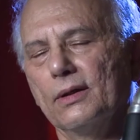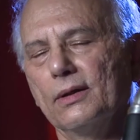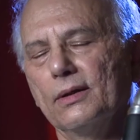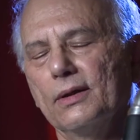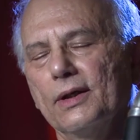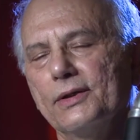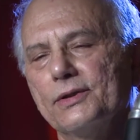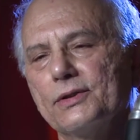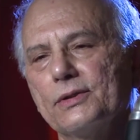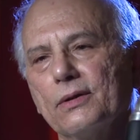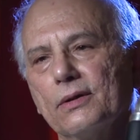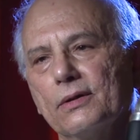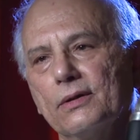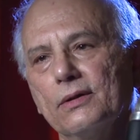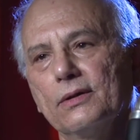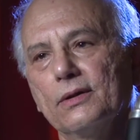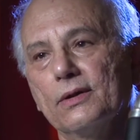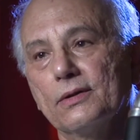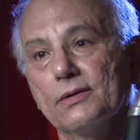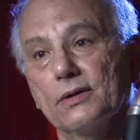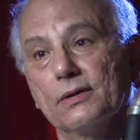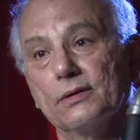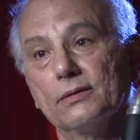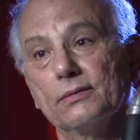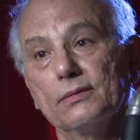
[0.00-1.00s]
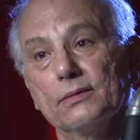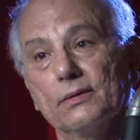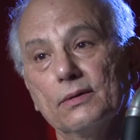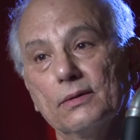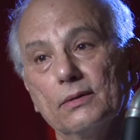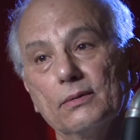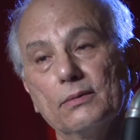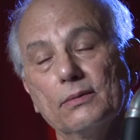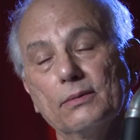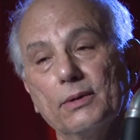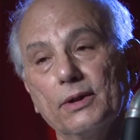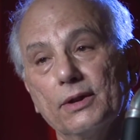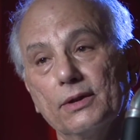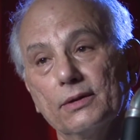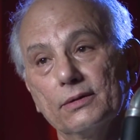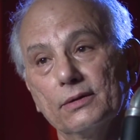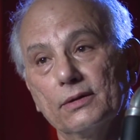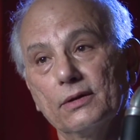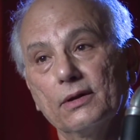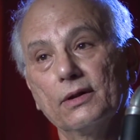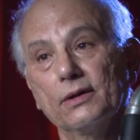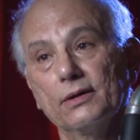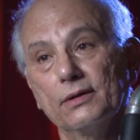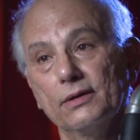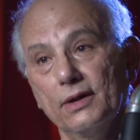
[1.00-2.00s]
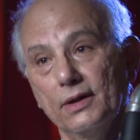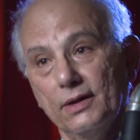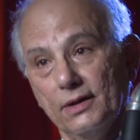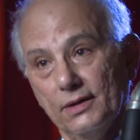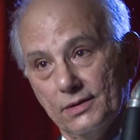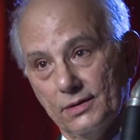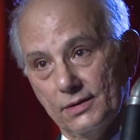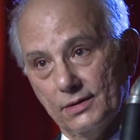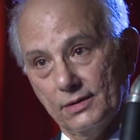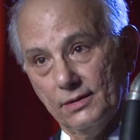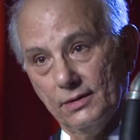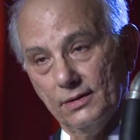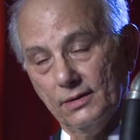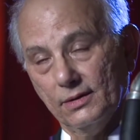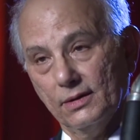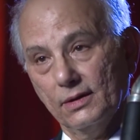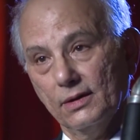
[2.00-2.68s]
I started as a regular clarinetist.